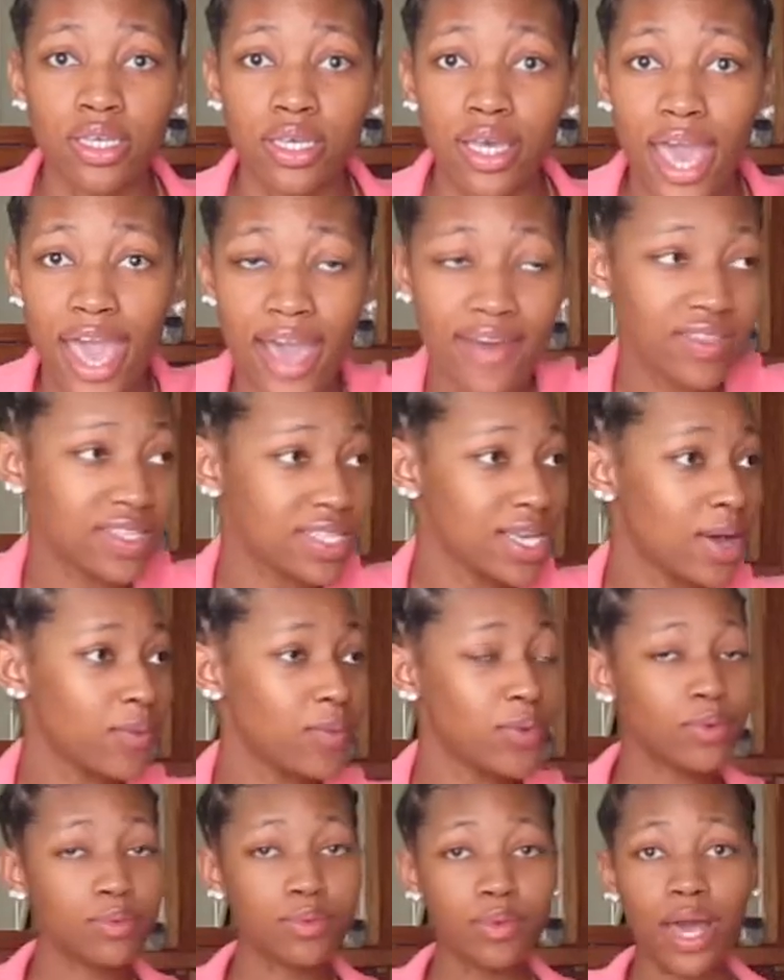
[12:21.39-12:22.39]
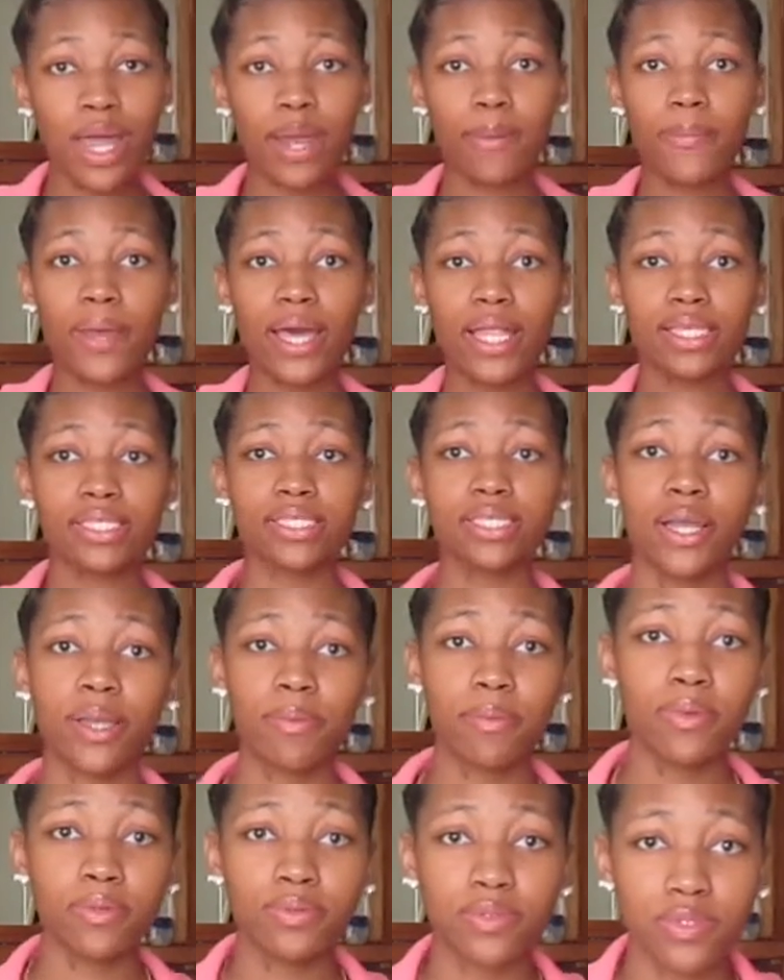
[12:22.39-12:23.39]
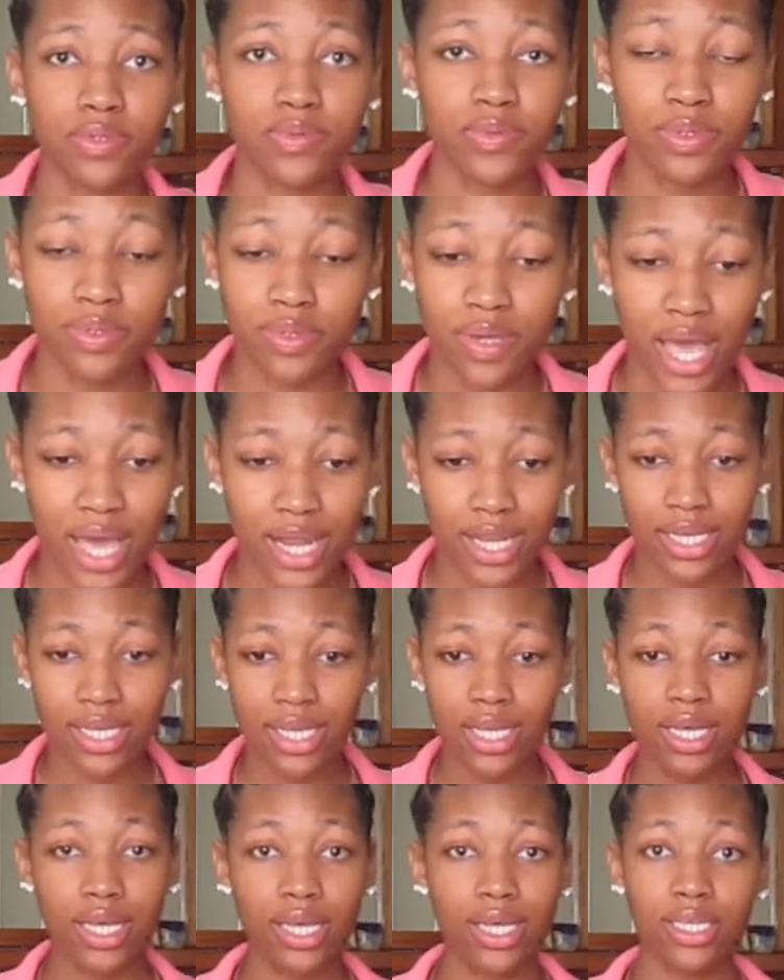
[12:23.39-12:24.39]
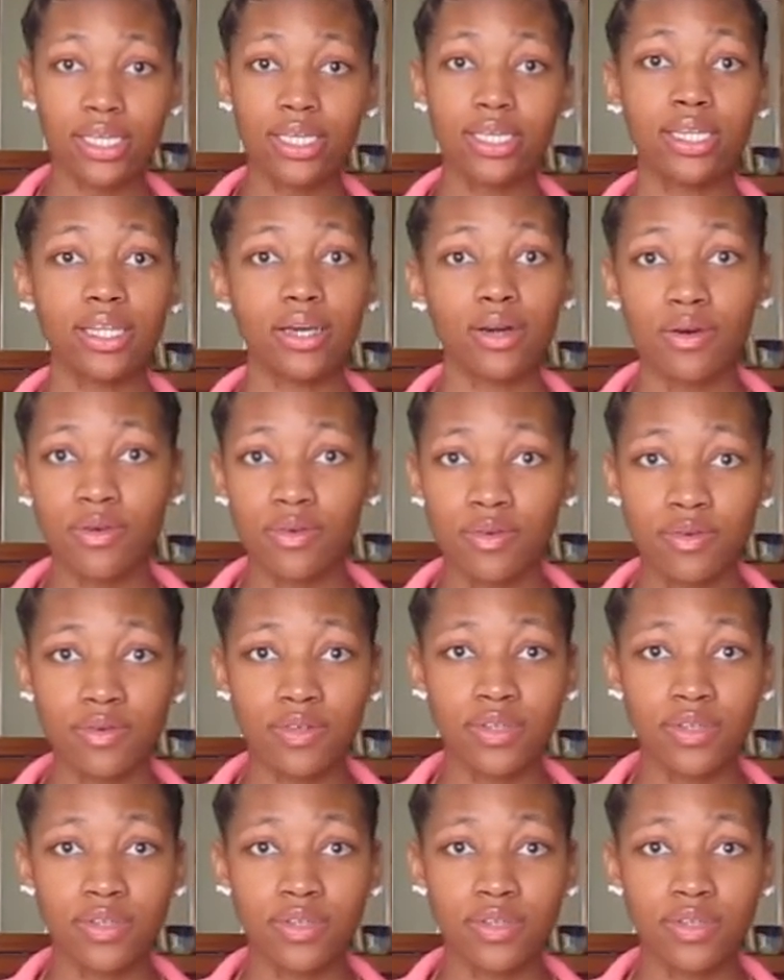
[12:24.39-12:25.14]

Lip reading: Half the time, we don't know how to balance our emotions. We don't know how to, you know.